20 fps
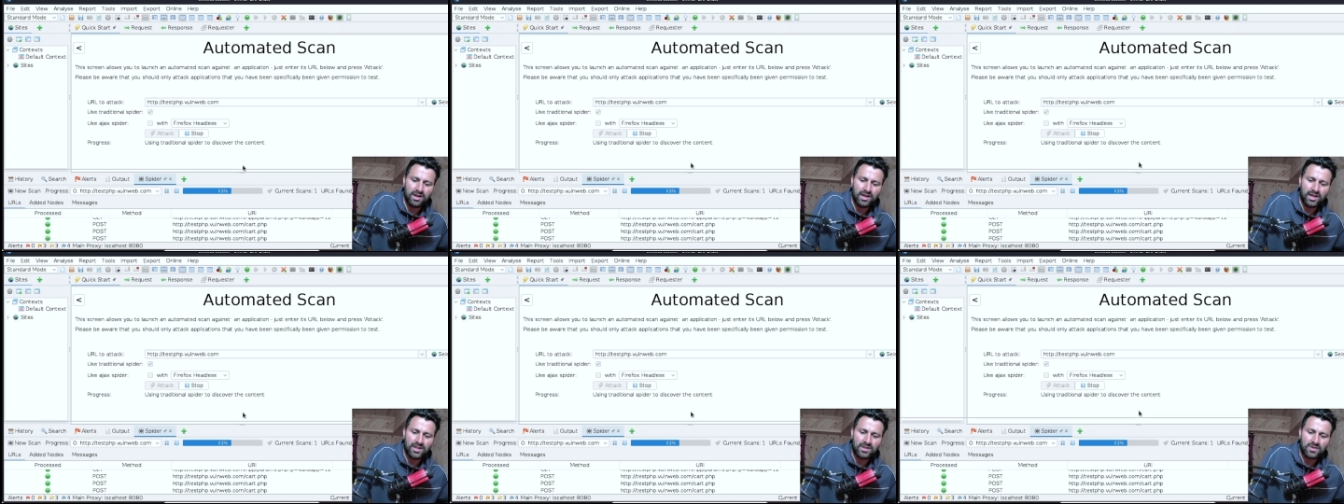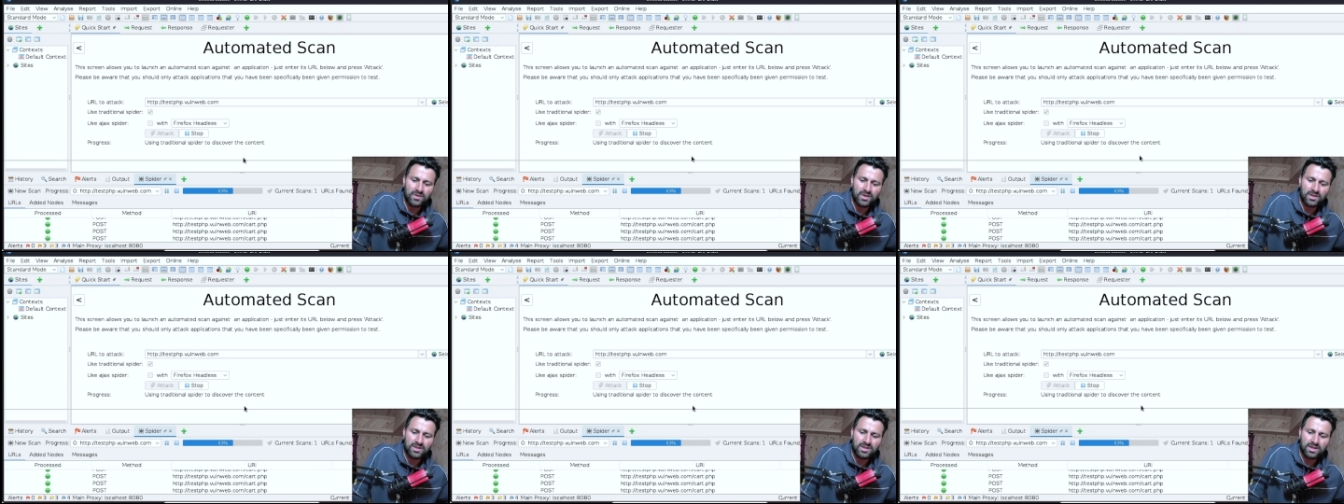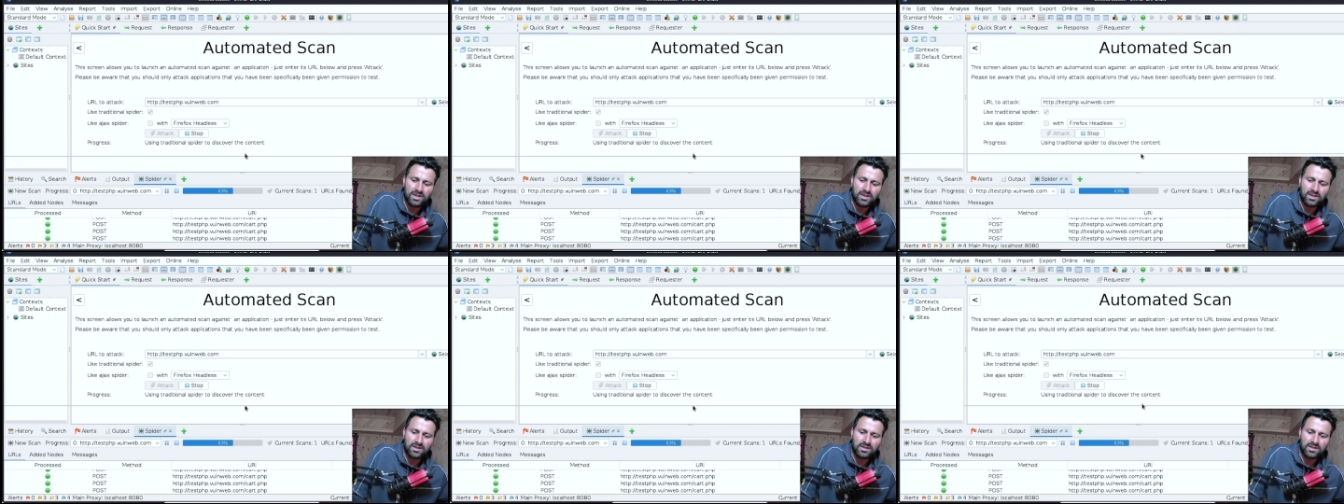As you can
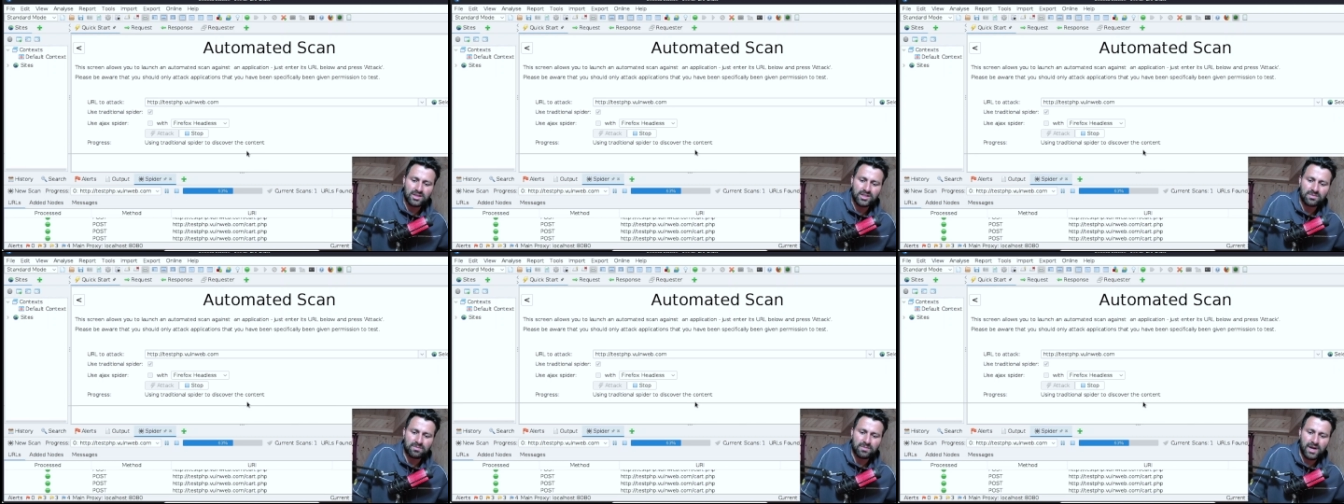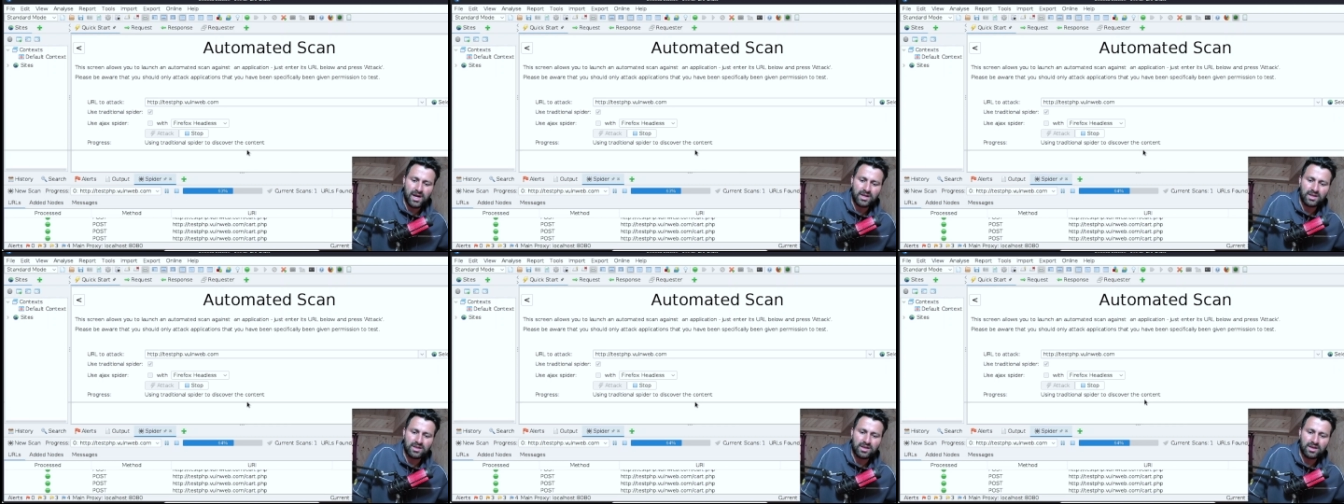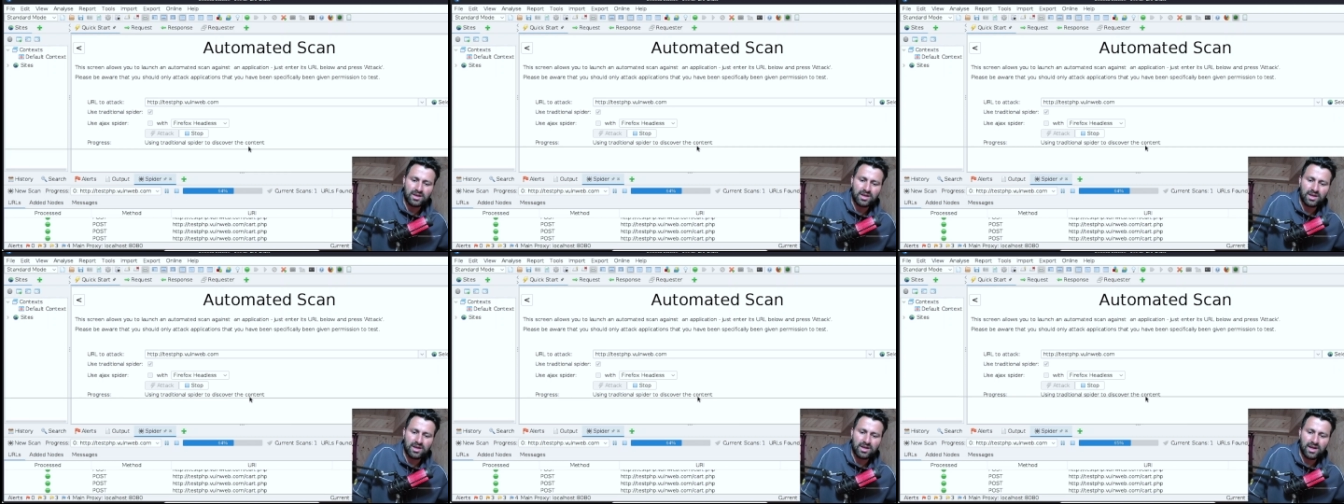see under the
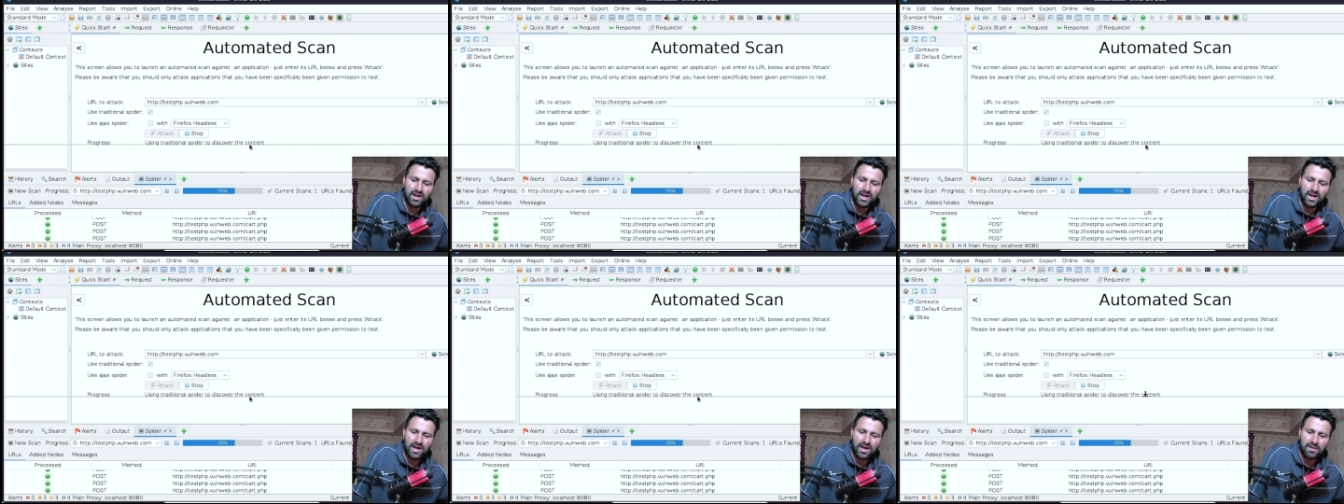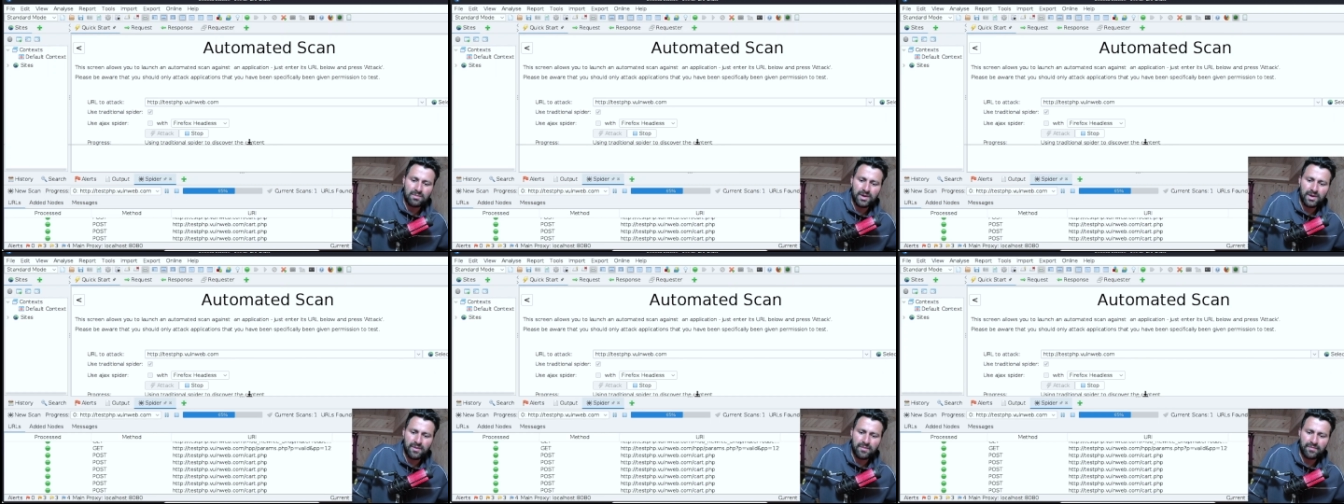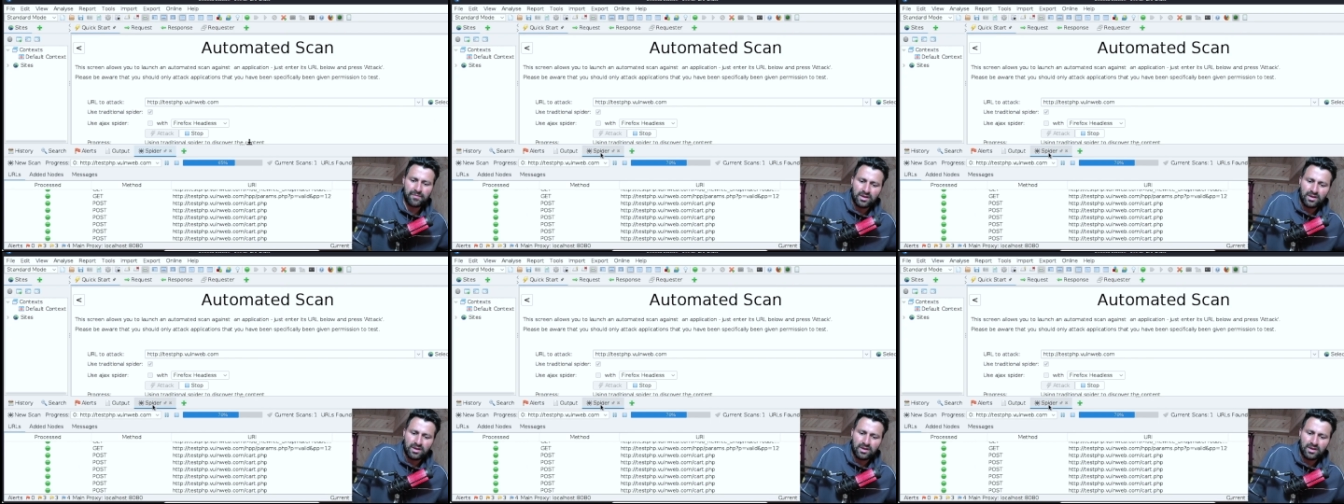spider tab,